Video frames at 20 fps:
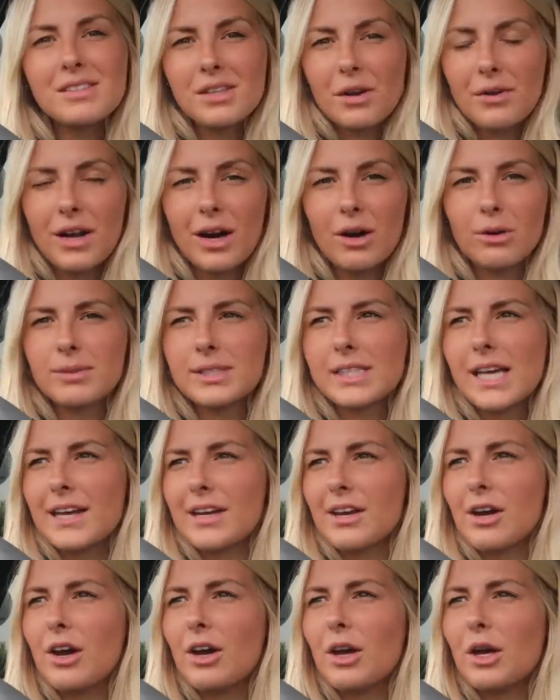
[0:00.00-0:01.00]
So now I'm just
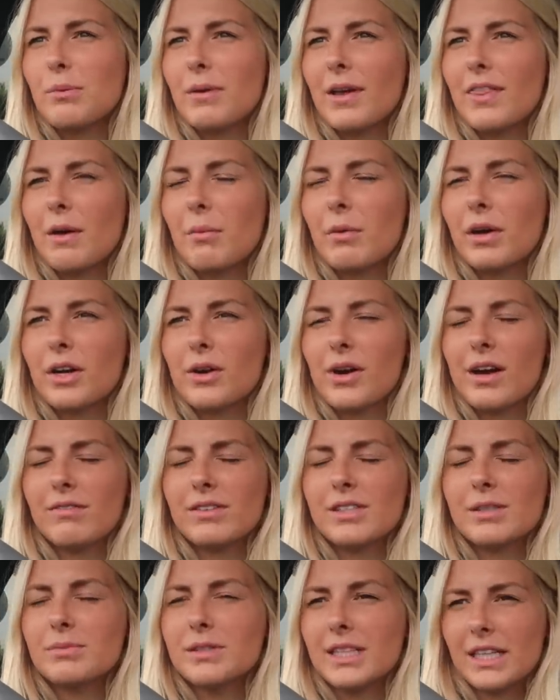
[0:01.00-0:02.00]
heading home, and then we're gonna go out
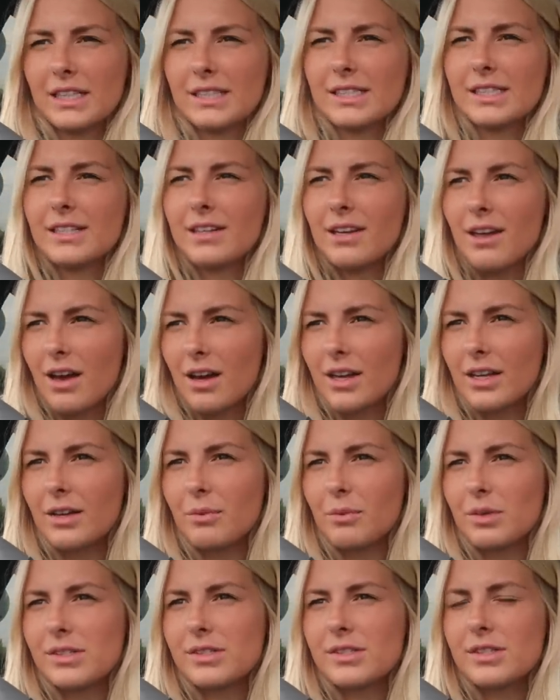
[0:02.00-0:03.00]
for some dinner
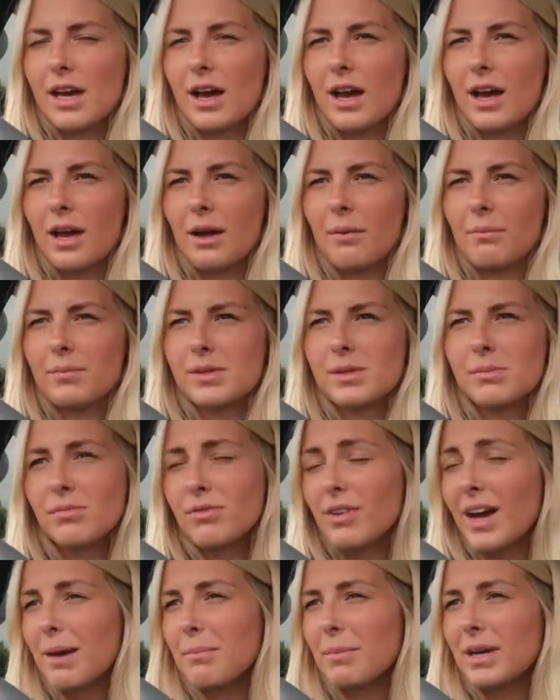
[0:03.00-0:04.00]
tonight with some
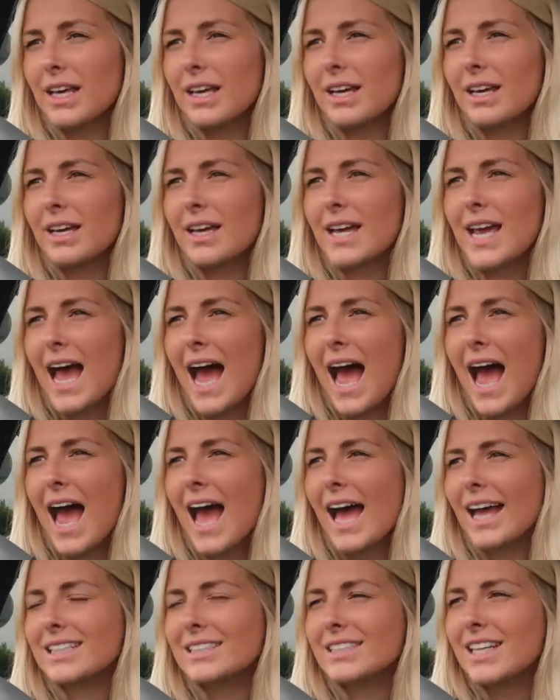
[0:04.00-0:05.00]
family.
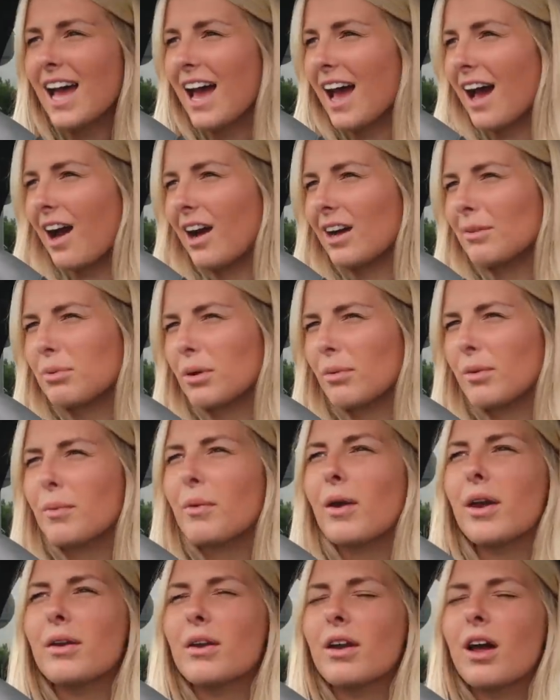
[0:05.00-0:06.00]
And yeah, I probably
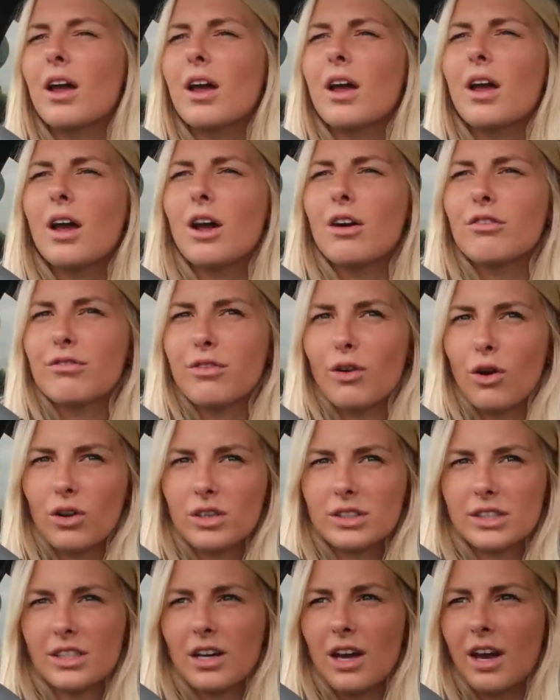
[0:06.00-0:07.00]
won't
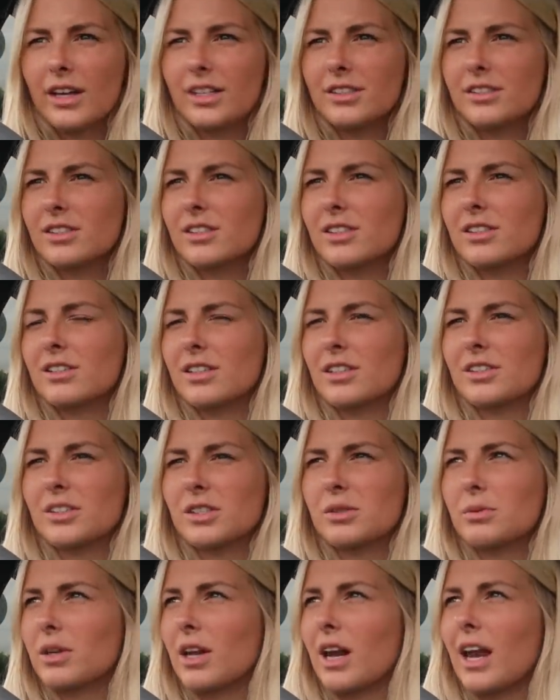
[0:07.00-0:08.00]
vlog tonight just because I
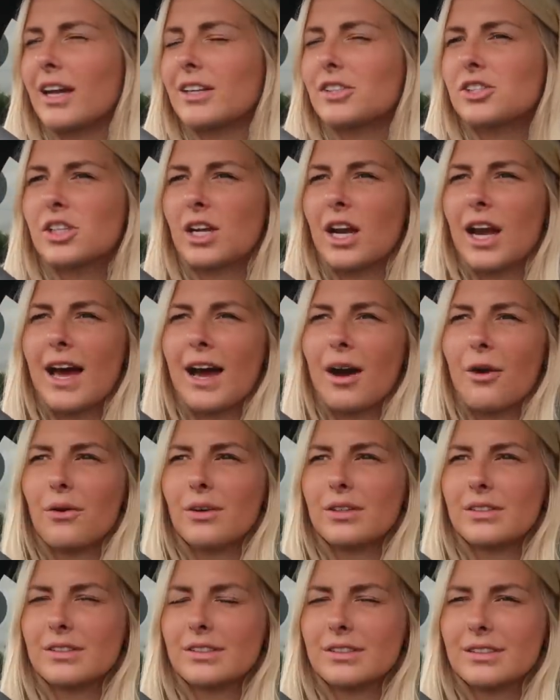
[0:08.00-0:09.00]
just want to like chill
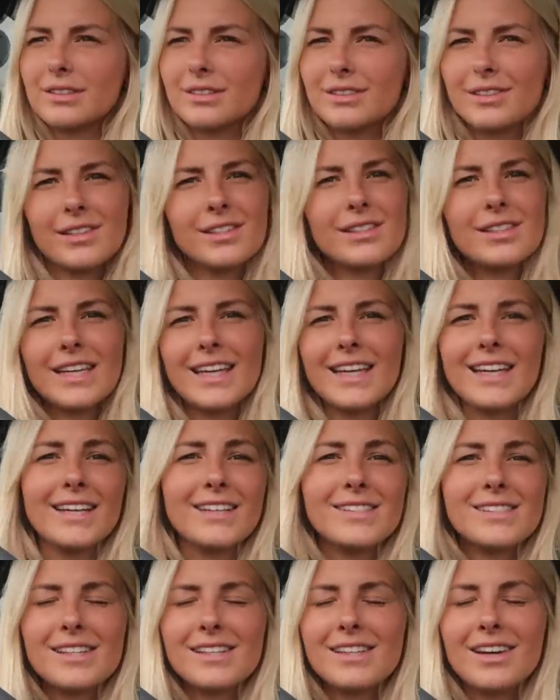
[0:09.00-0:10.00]
out and just
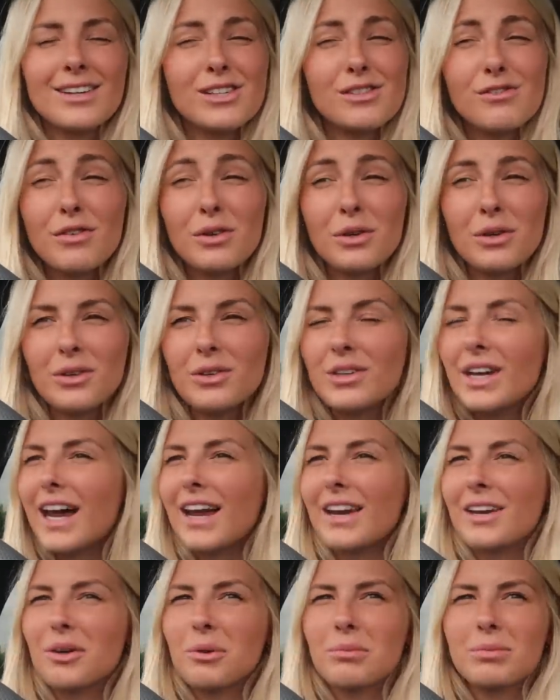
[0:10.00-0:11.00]
eat nice food
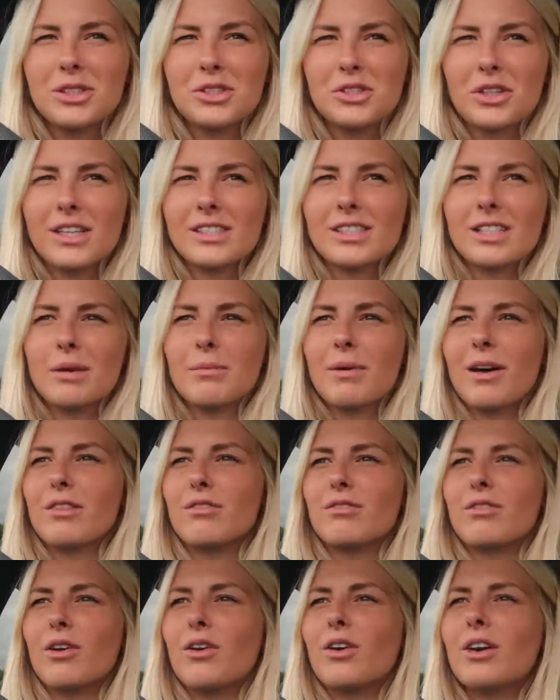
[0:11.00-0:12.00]
and not be stressing about
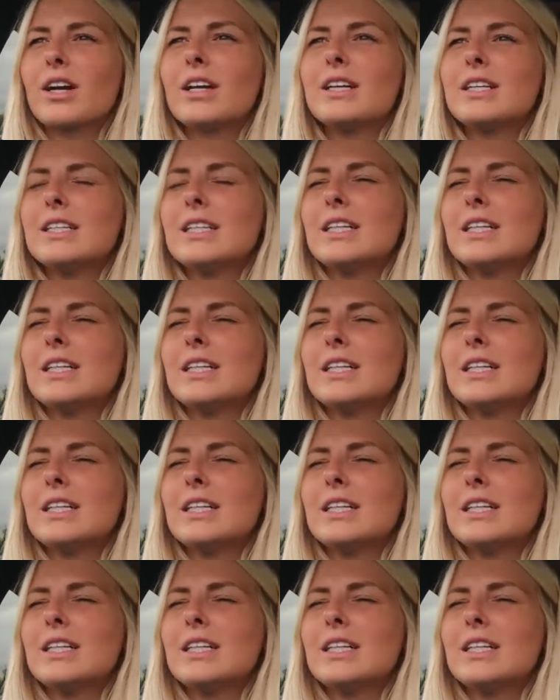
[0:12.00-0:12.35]
the vlog.